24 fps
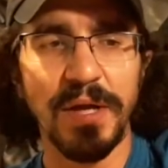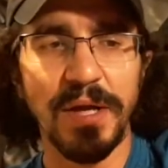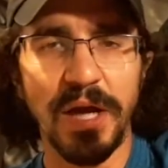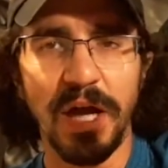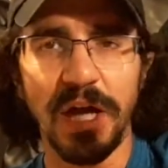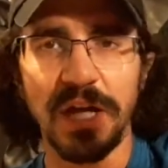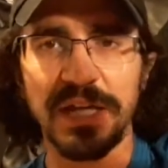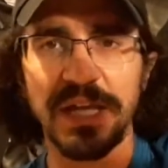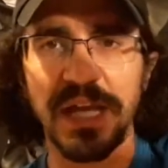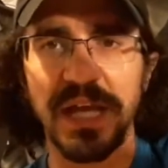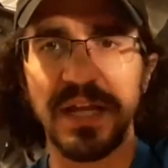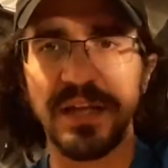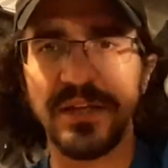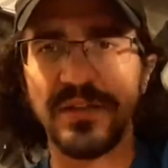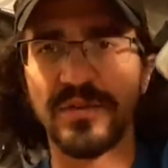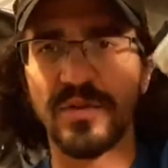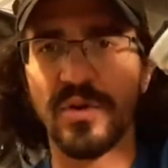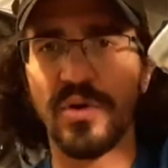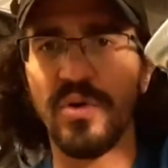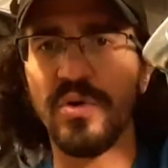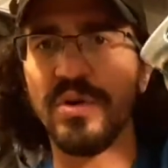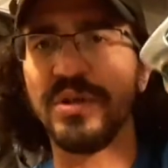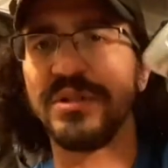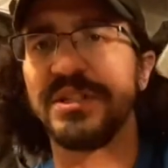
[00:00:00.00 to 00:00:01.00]
Again, you're
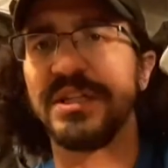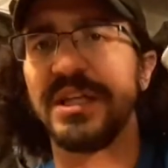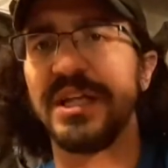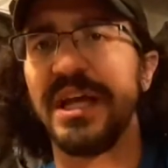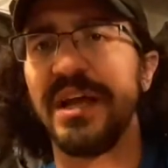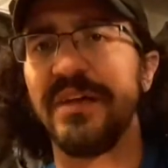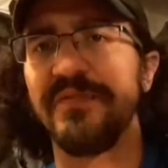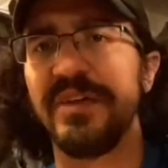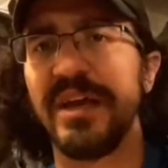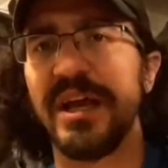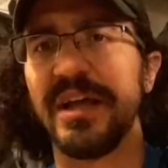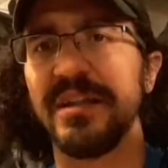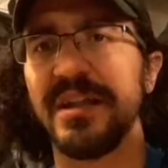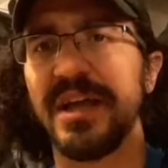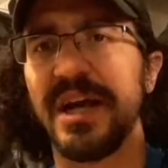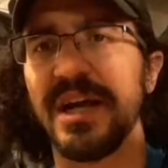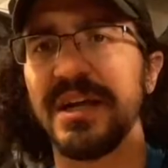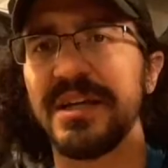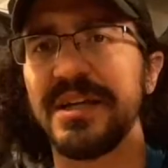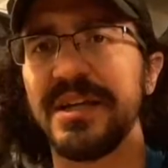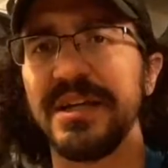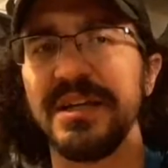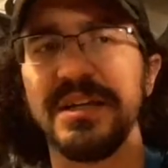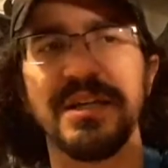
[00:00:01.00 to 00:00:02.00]
always going to have that
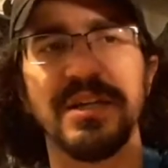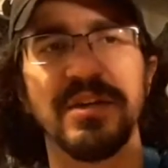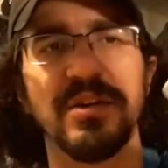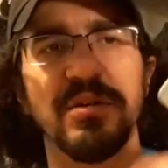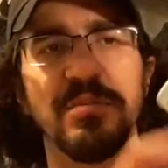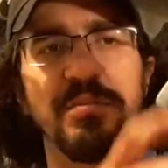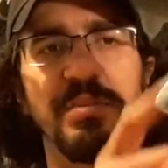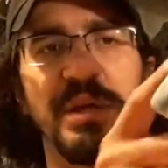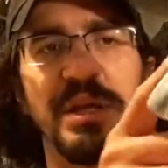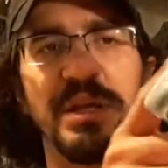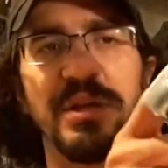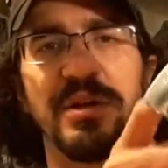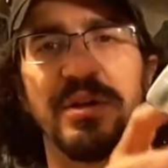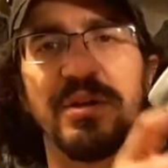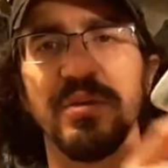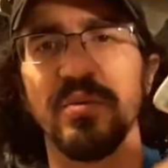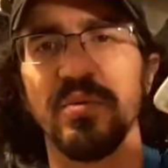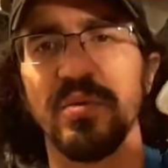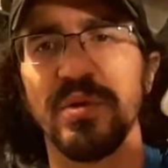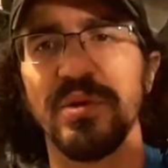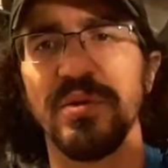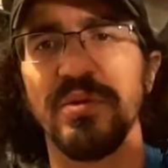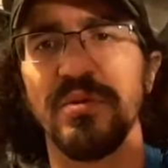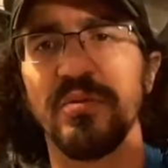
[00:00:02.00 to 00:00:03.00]
locking carabiner
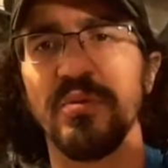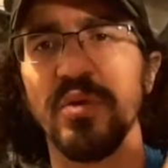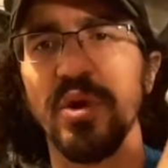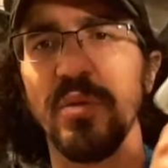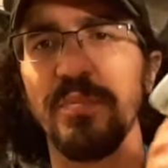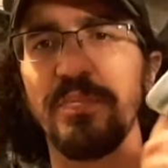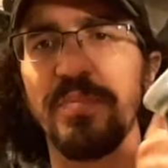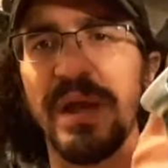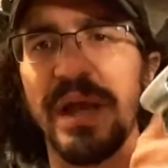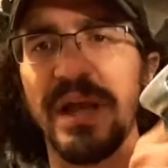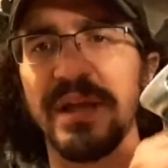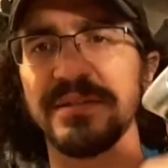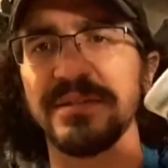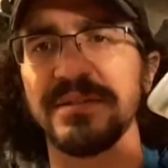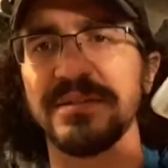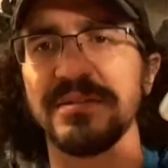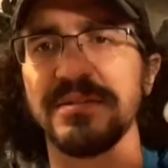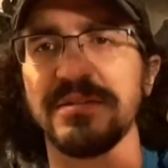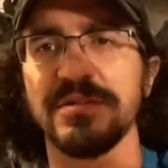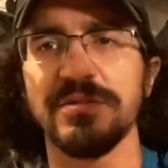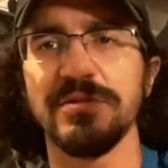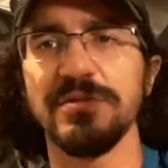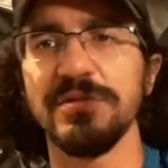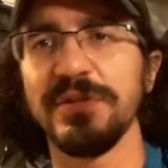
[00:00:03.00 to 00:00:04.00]
where the rope passes
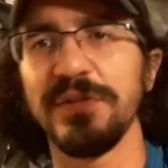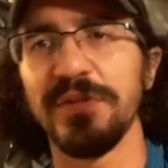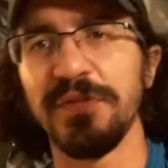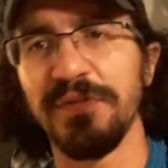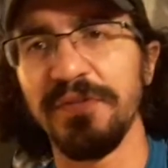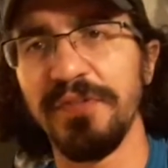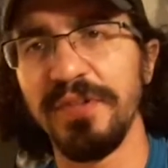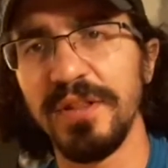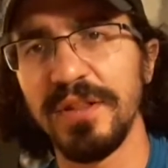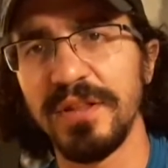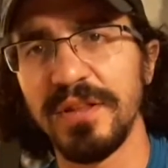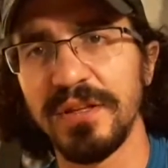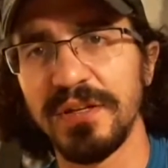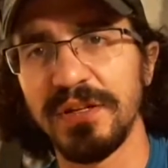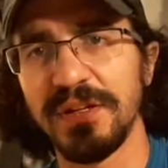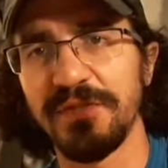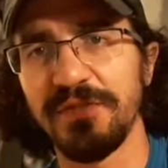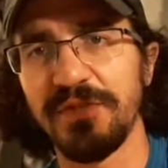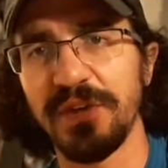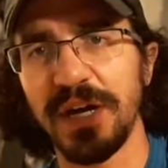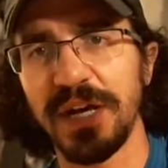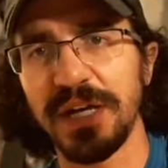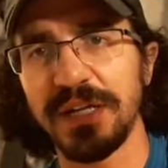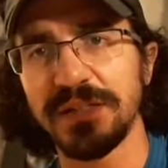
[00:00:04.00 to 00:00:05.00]
through the
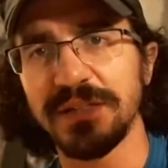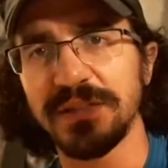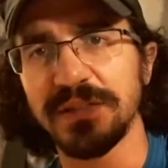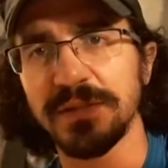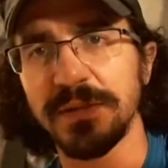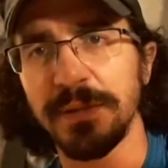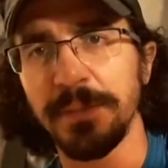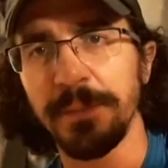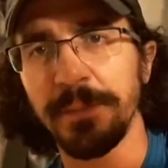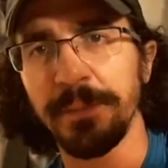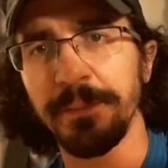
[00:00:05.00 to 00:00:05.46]
device.